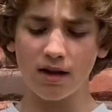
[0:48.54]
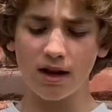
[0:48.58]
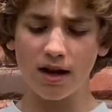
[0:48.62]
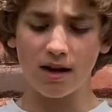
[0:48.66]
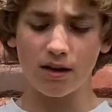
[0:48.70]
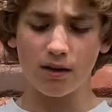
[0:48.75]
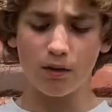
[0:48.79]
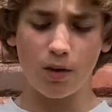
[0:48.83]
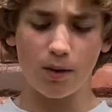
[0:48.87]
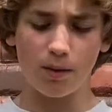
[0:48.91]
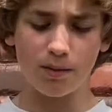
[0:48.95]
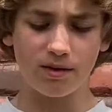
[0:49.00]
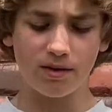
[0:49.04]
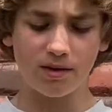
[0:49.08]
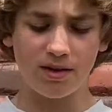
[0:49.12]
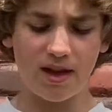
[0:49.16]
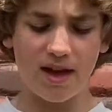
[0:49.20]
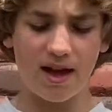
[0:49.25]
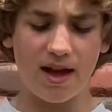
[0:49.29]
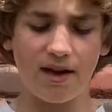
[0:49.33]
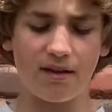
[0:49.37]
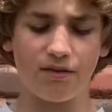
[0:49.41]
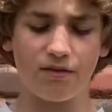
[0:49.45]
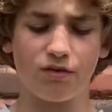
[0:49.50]
kind of webs that they
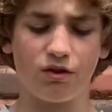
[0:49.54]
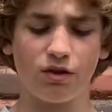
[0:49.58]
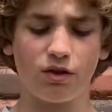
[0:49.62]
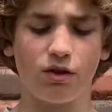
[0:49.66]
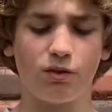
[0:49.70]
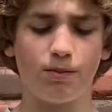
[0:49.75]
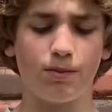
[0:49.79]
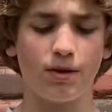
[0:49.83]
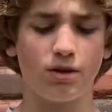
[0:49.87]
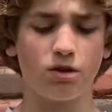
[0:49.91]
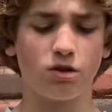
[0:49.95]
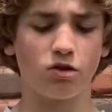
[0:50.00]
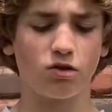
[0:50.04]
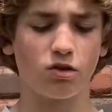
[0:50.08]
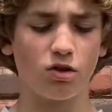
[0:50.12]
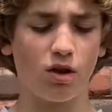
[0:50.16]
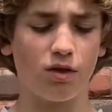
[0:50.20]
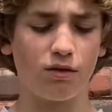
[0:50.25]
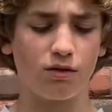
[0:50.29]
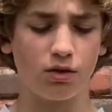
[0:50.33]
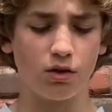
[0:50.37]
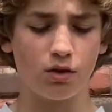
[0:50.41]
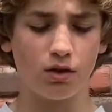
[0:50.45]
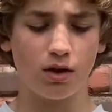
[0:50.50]
have for these pitcher's
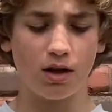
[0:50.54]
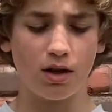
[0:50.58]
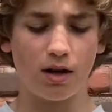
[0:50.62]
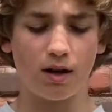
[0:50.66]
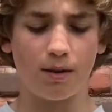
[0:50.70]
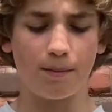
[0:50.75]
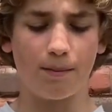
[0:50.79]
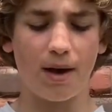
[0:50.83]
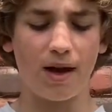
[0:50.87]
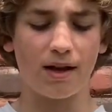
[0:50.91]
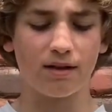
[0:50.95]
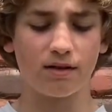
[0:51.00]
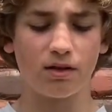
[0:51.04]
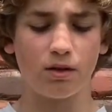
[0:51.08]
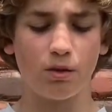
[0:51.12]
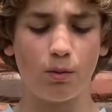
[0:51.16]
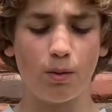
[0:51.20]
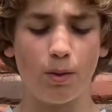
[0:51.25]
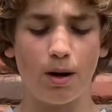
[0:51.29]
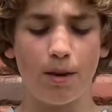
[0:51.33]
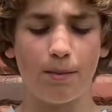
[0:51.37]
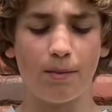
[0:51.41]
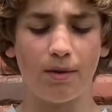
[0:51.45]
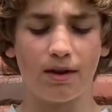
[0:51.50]
gloves, you can get a basket
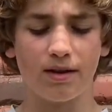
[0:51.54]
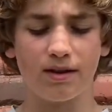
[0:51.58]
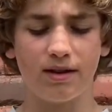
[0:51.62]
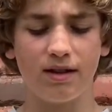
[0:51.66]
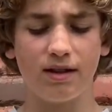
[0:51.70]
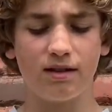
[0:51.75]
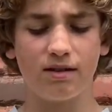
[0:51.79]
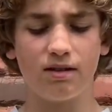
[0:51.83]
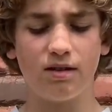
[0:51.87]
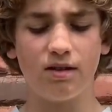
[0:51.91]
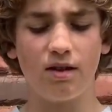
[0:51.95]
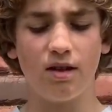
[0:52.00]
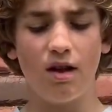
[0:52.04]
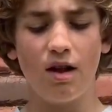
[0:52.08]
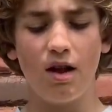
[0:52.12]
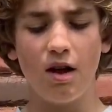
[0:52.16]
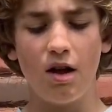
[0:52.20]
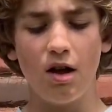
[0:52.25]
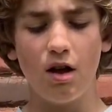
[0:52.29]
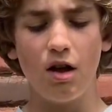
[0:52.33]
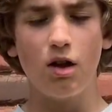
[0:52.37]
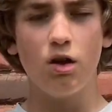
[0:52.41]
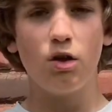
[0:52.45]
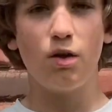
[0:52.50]
web like this.
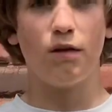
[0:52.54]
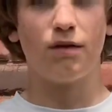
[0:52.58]
You